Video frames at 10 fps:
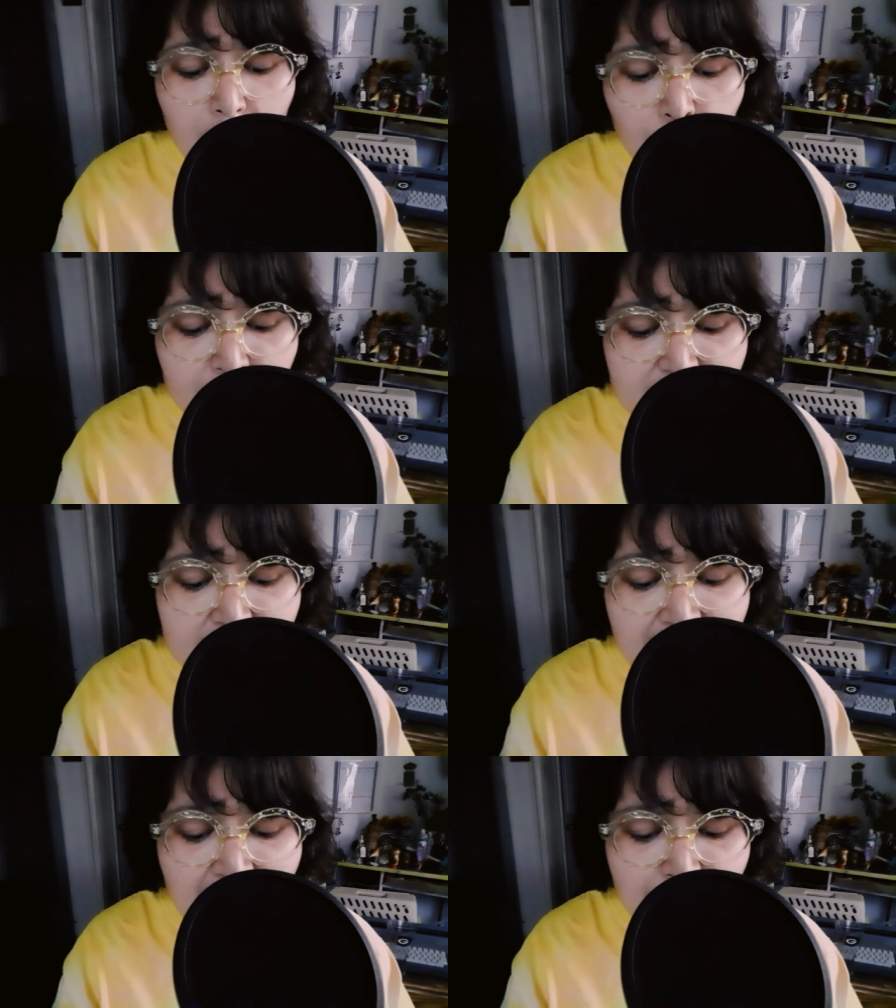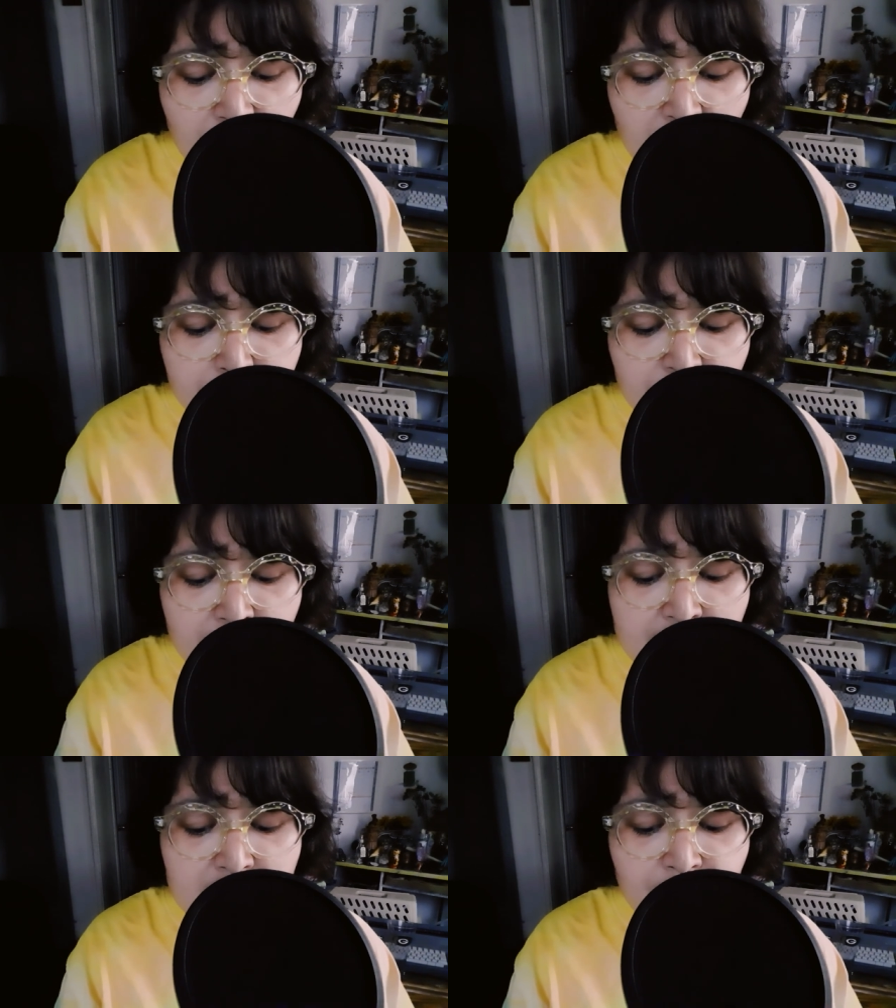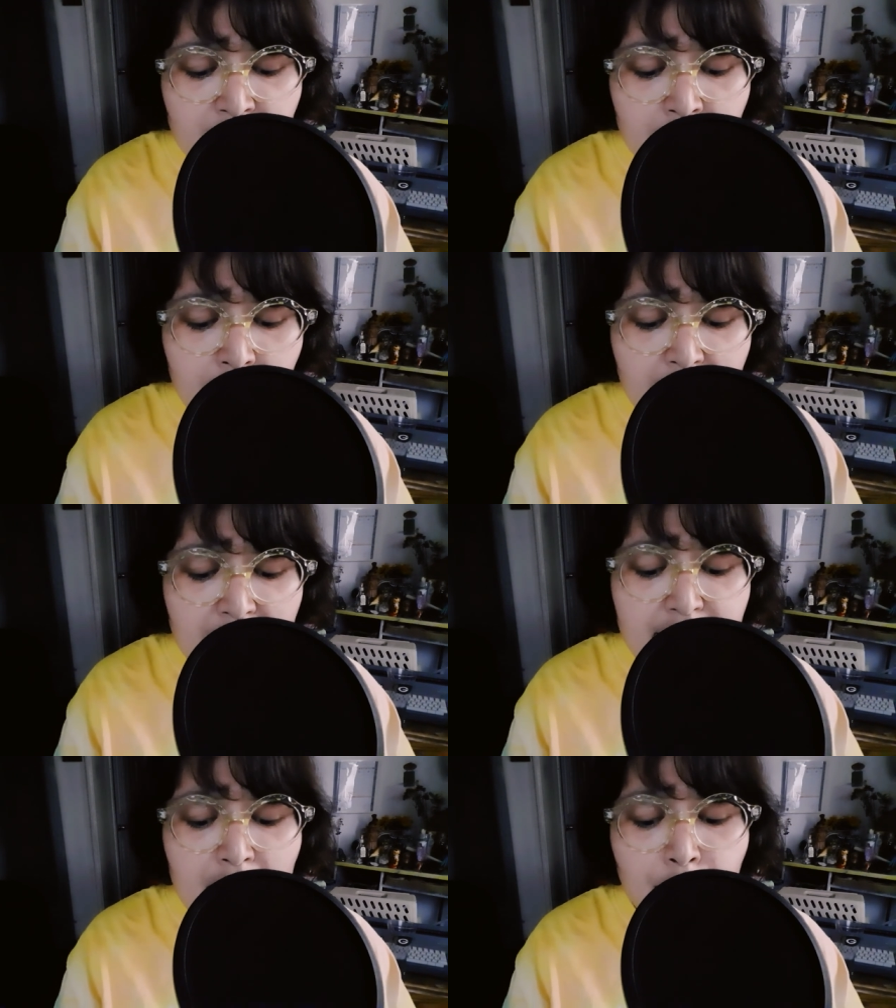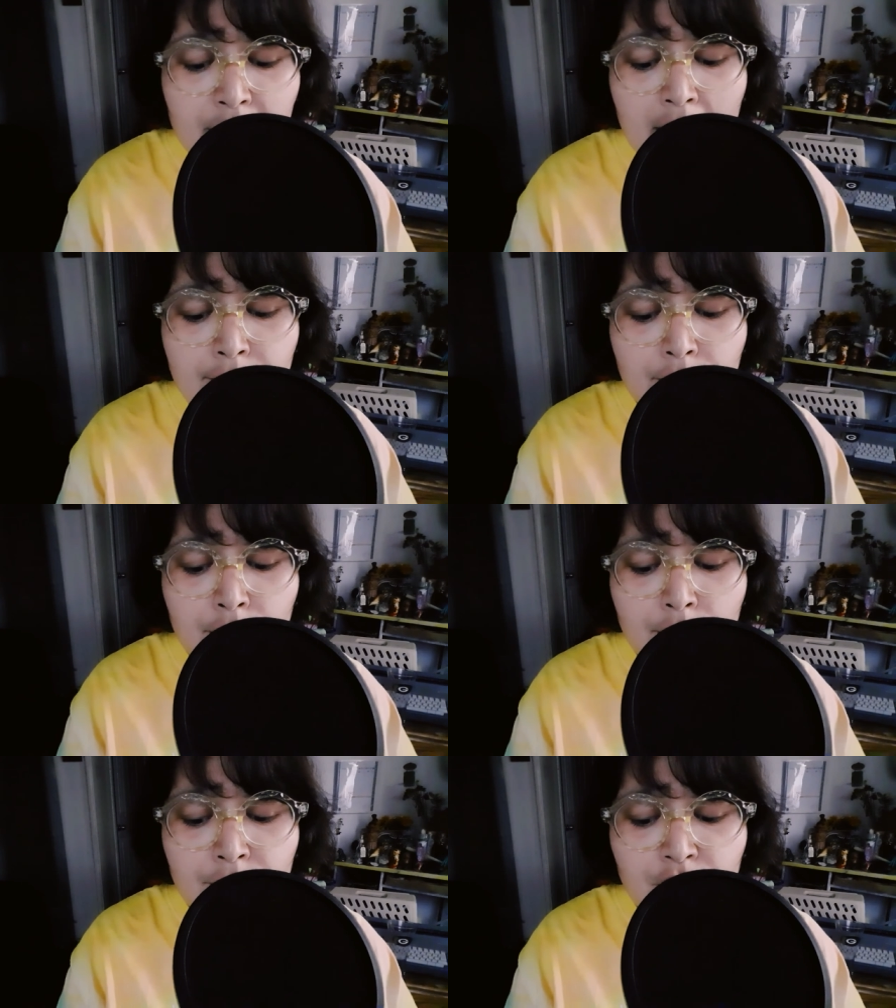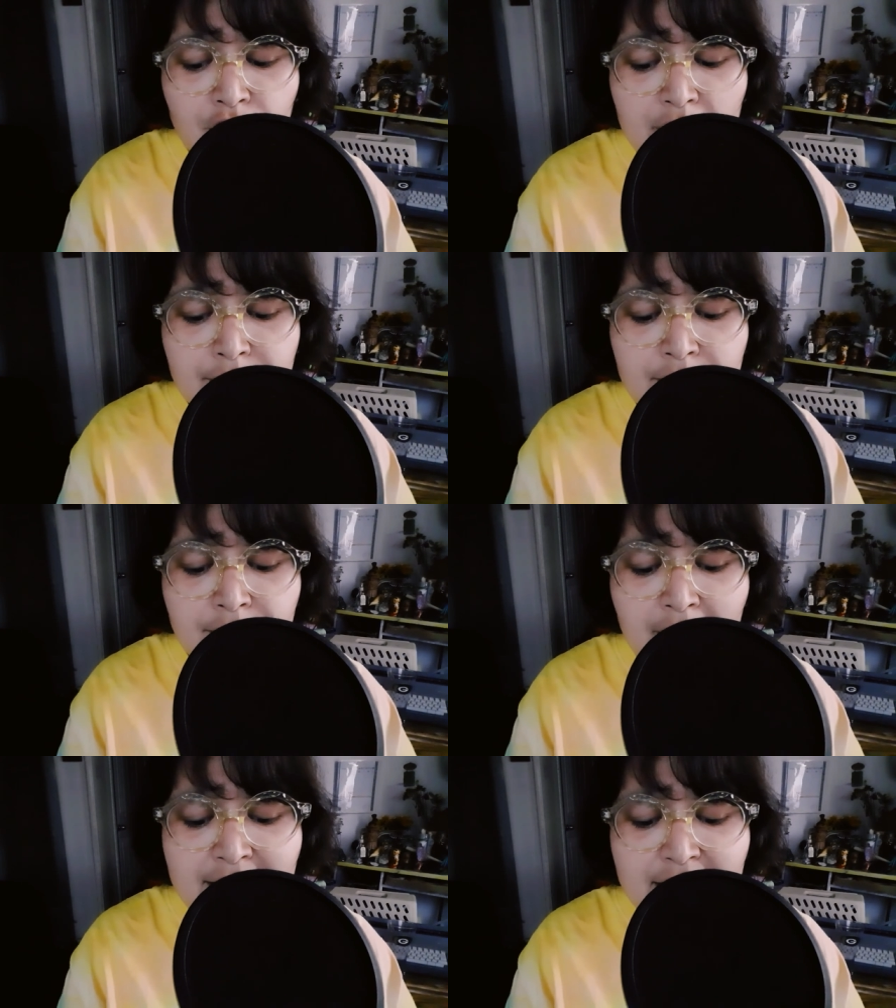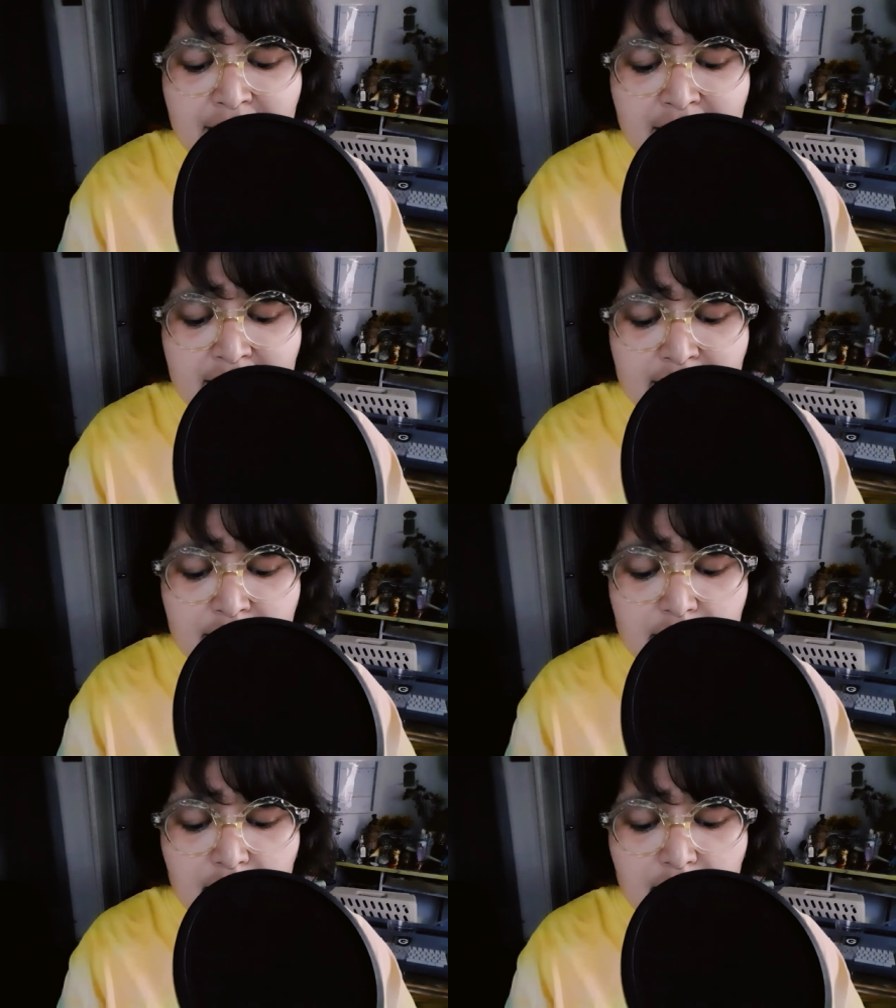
Once they have come to this sphere, they recover their vision of divine things.